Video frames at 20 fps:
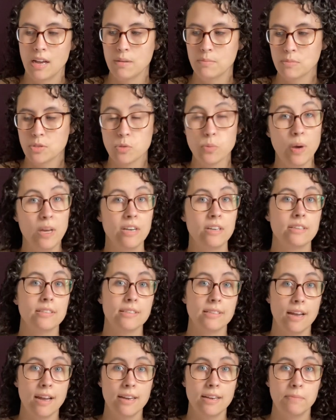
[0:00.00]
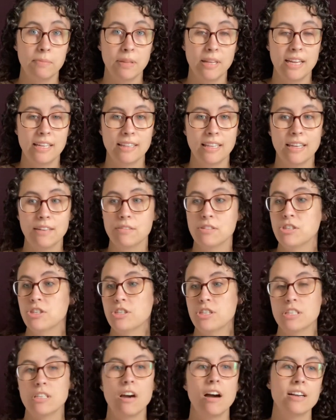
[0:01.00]
Sweater Design in Plain Language,
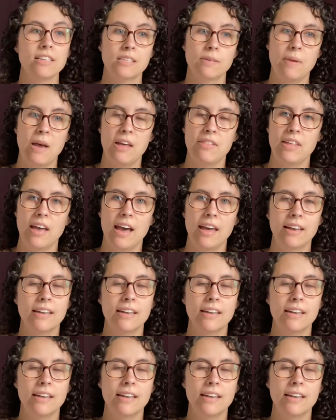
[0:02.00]
she talks about that.